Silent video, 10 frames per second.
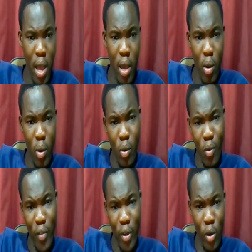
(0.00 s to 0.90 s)
Stars. Well, it's
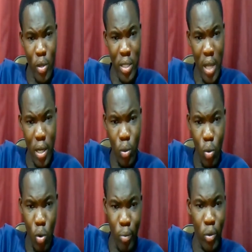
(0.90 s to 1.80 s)
2001,
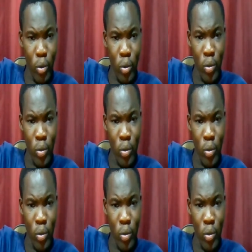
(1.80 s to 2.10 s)
2002.